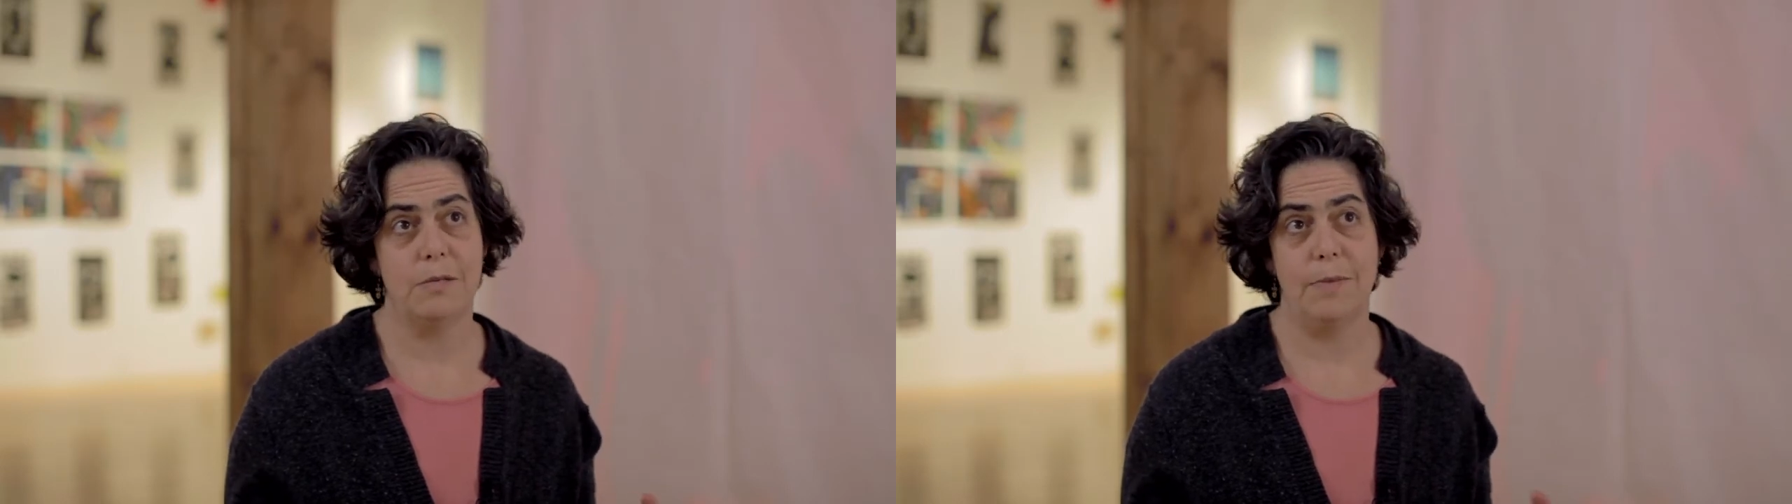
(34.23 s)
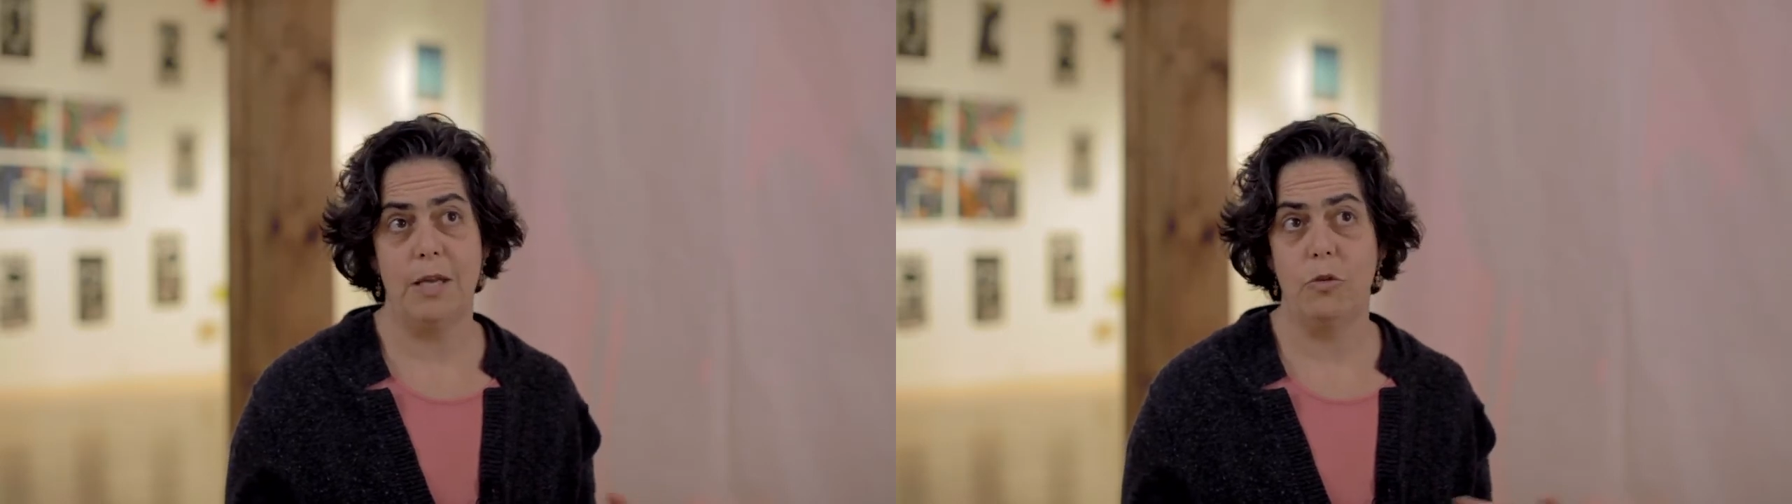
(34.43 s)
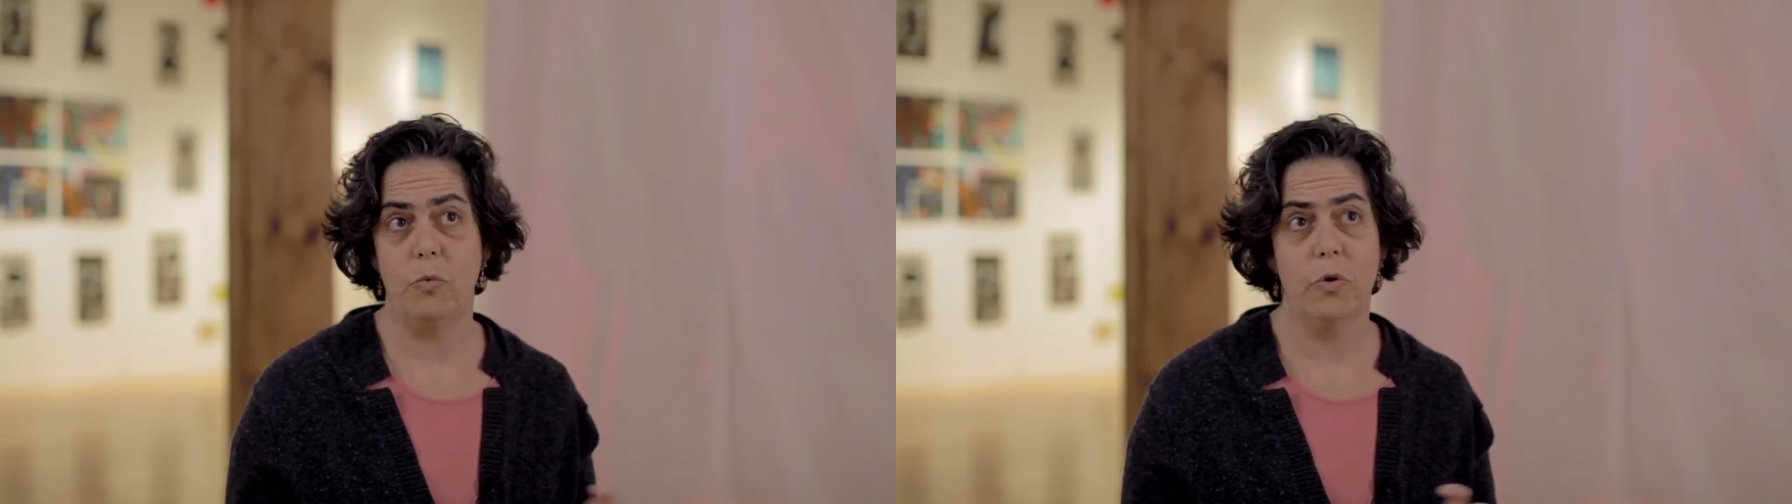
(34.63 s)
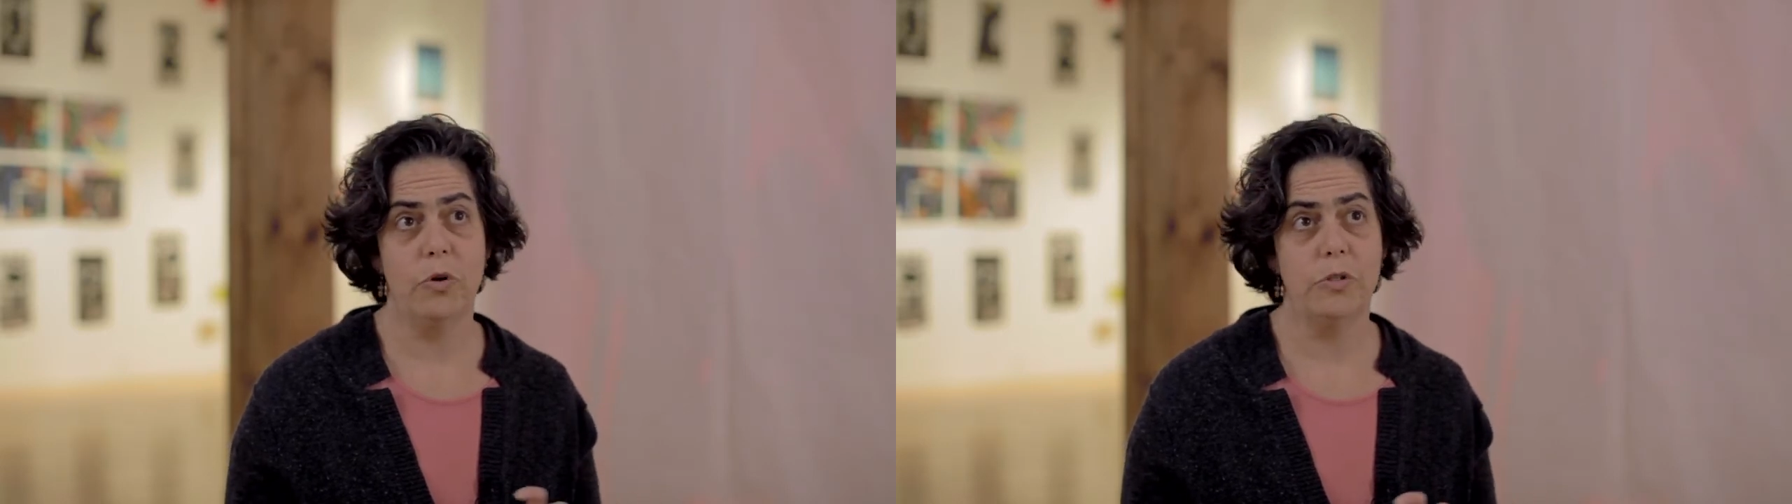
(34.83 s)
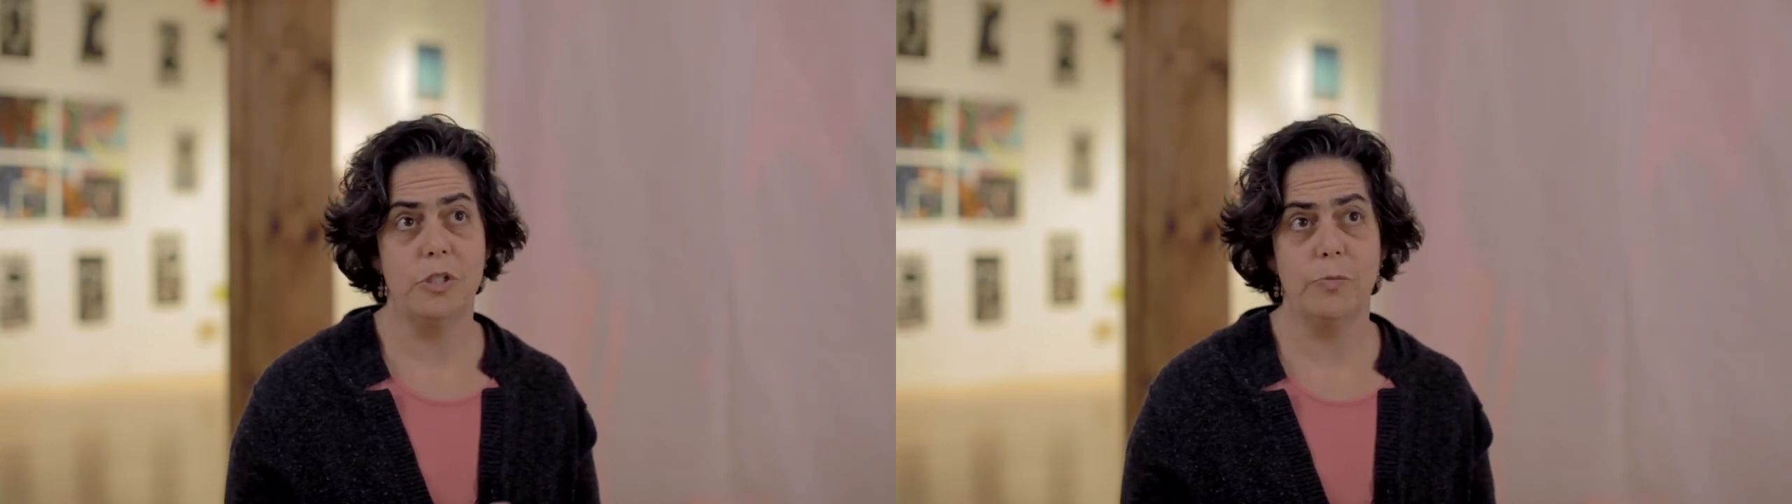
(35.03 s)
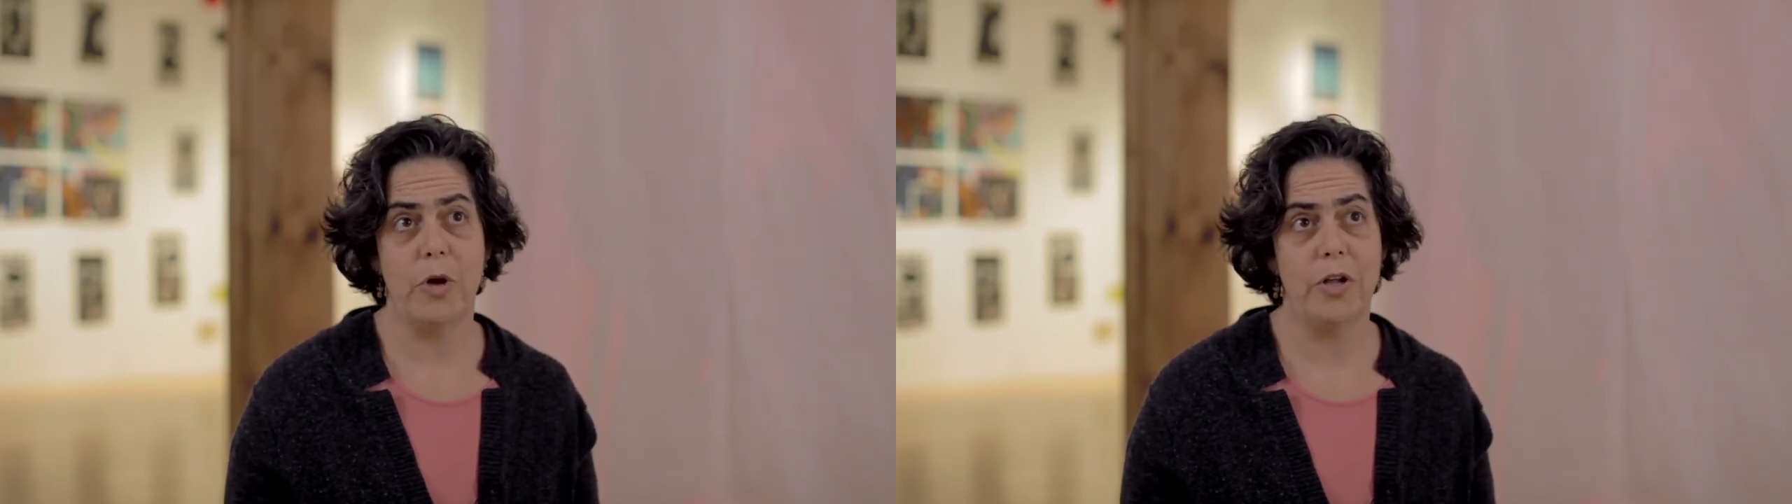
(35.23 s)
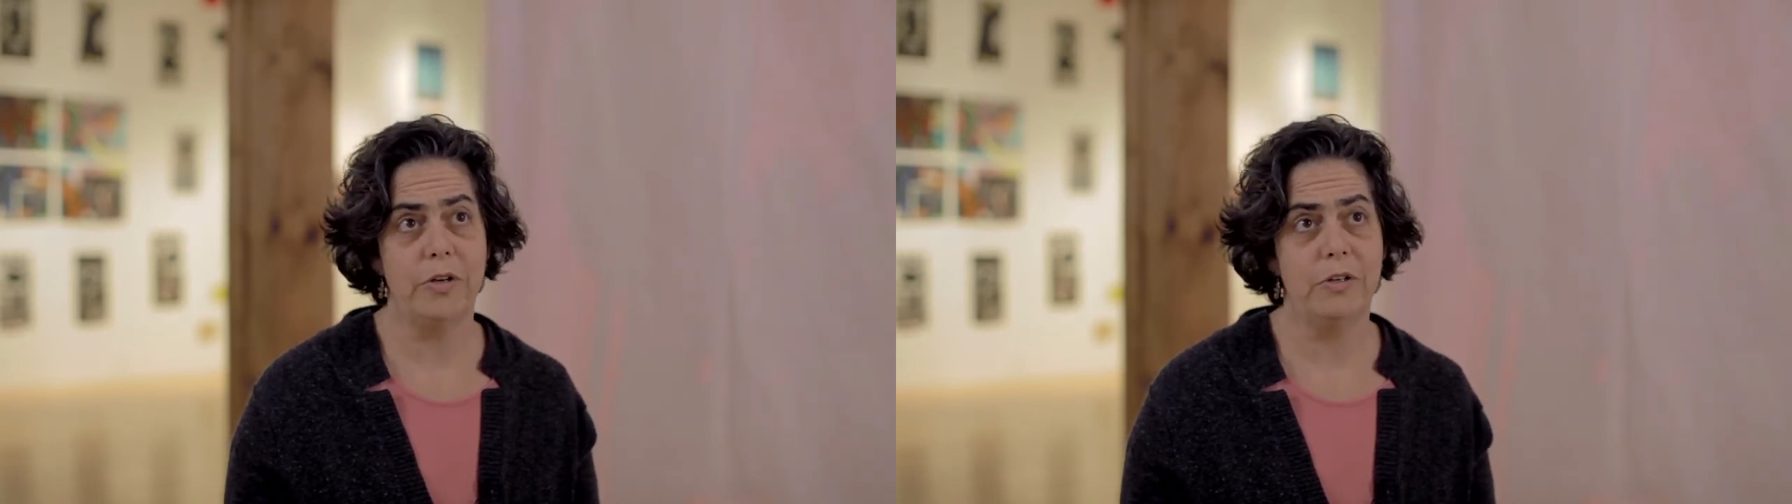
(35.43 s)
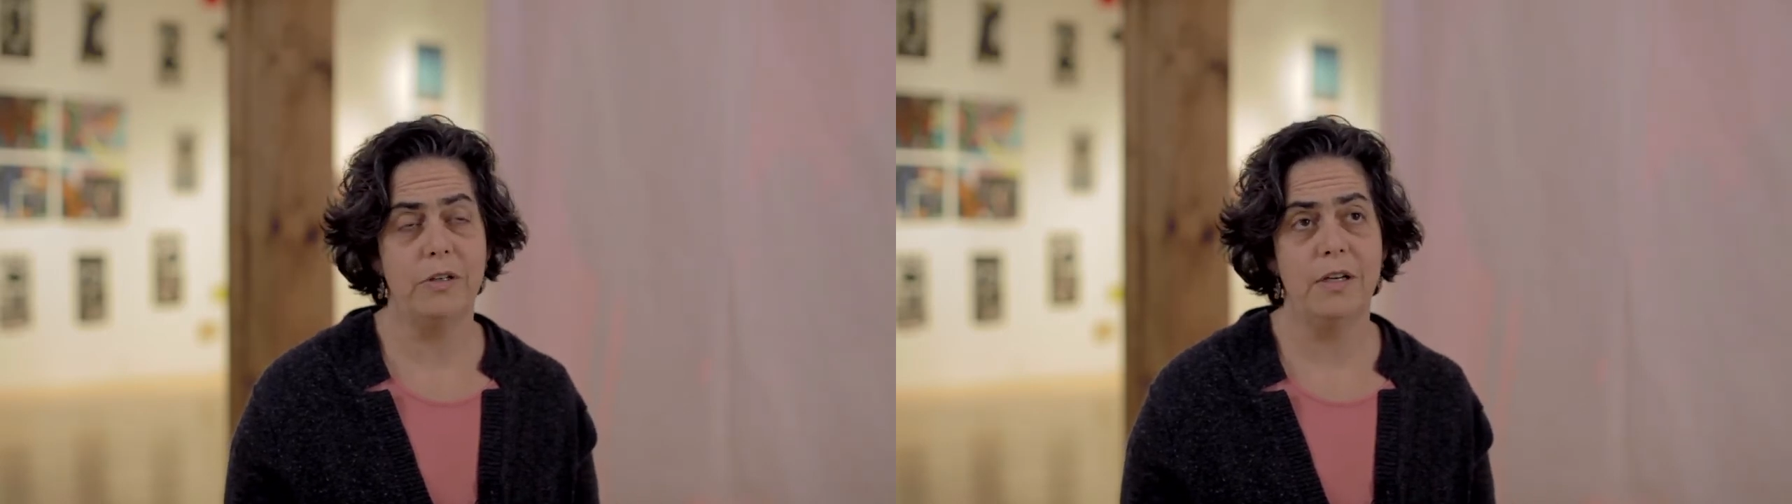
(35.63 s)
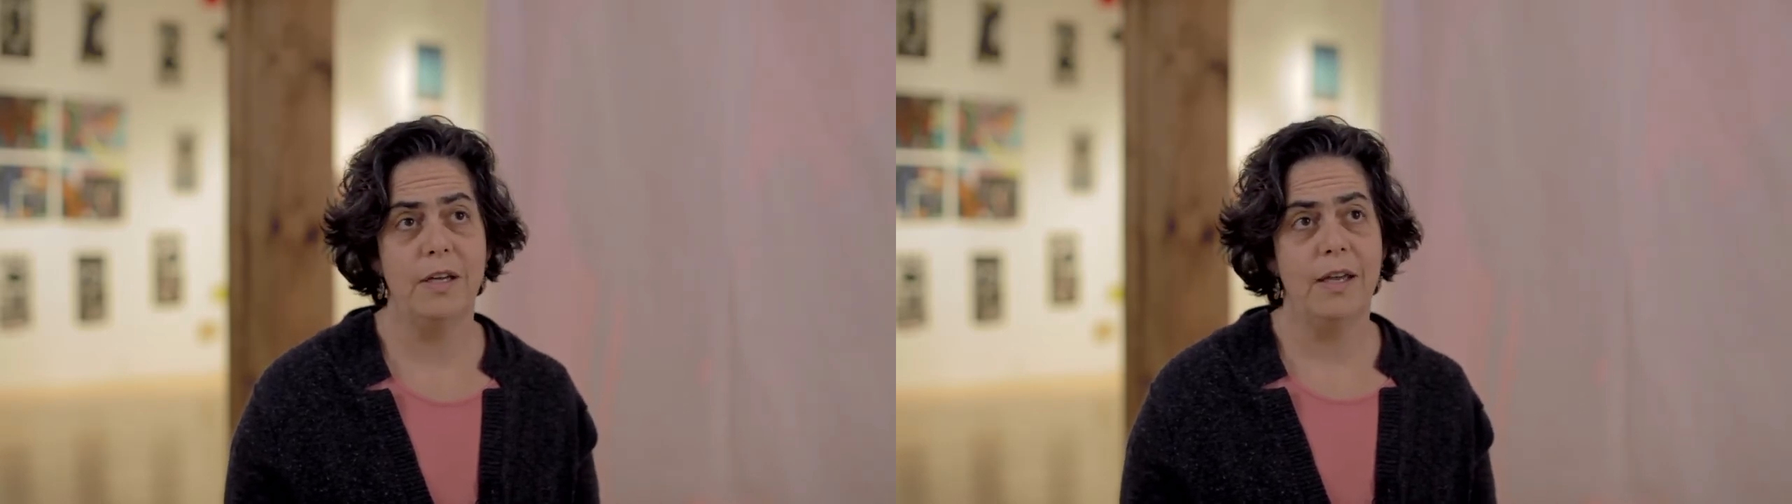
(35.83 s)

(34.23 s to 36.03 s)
to make the world smaller,